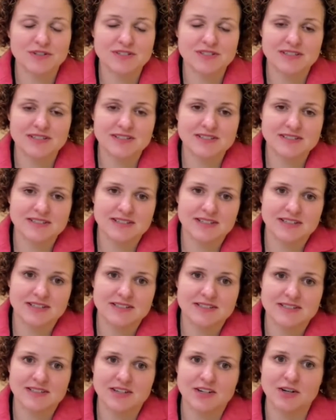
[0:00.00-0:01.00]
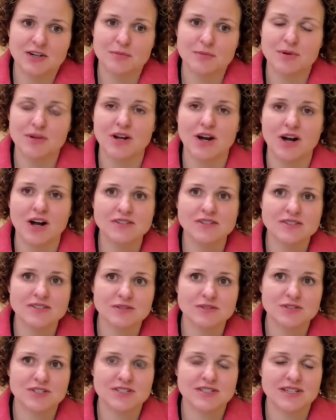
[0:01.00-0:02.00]
things to consider, but also
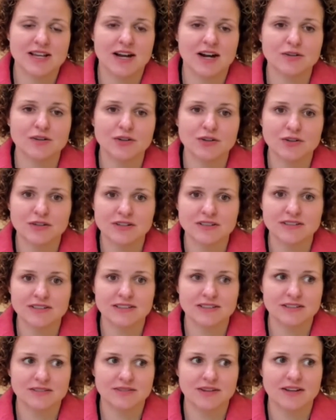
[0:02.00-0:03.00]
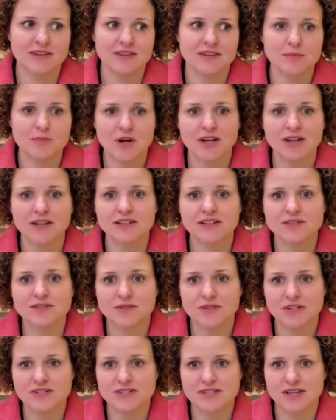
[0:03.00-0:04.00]
just how you're going to live on the product for
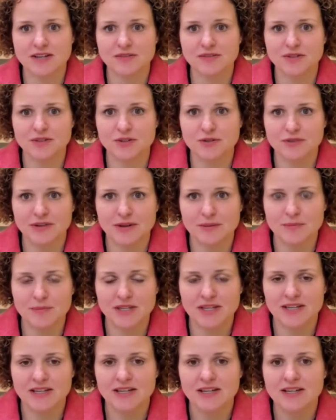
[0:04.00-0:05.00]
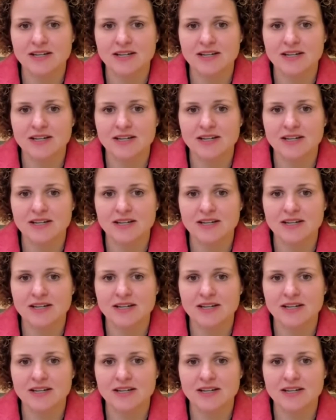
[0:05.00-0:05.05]
yourself and your family.